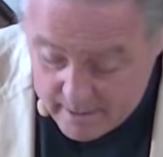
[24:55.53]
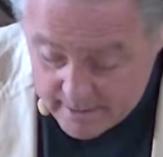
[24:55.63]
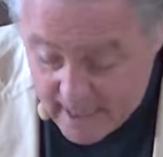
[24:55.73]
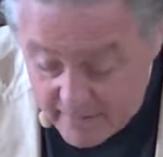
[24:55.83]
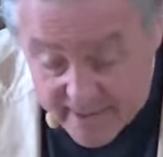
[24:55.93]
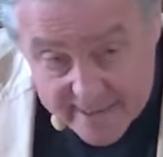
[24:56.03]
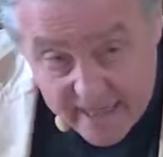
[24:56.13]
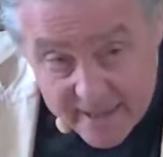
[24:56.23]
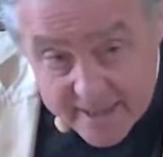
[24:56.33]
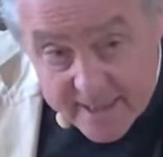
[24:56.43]
David
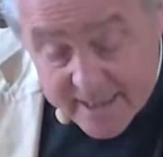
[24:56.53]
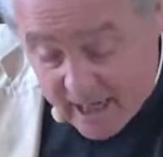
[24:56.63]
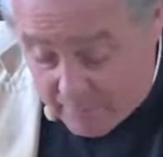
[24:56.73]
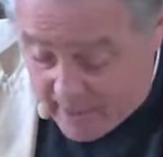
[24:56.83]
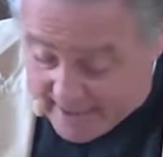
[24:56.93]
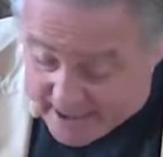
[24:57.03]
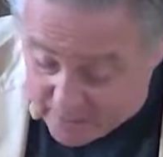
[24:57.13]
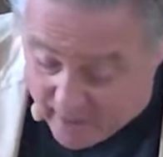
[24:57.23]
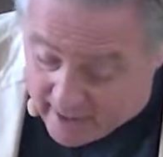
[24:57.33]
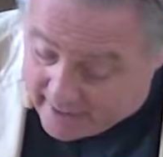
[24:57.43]
said this in Psalm
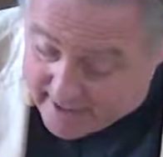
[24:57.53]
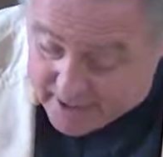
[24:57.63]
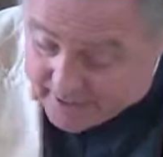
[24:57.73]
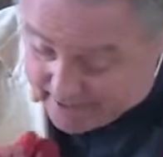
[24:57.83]
91 as he was